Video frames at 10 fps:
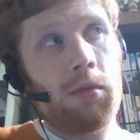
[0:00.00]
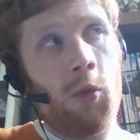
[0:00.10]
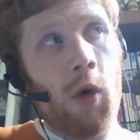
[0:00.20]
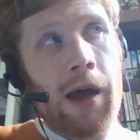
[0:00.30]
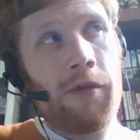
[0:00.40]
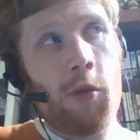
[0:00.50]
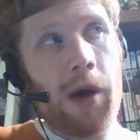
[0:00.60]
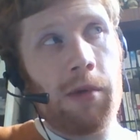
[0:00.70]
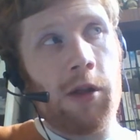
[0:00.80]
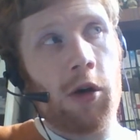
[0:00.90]
whatever
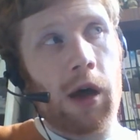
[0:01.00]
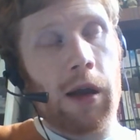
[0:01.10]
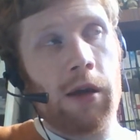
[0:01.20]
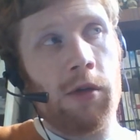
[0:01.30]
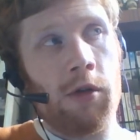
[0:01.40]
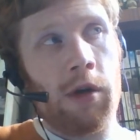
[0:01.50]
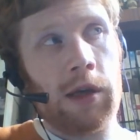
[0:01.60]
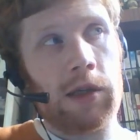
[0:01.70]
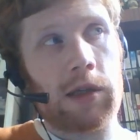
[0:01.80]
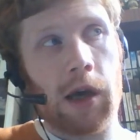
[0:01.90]
way we look at it, there
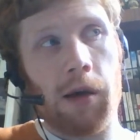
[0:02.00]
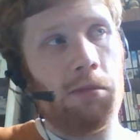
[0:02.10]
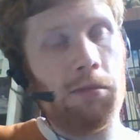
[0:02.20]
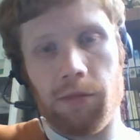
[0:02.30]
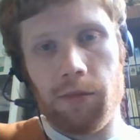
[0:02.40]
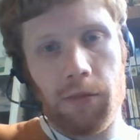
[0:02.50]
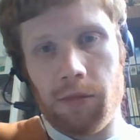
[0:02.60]
is um,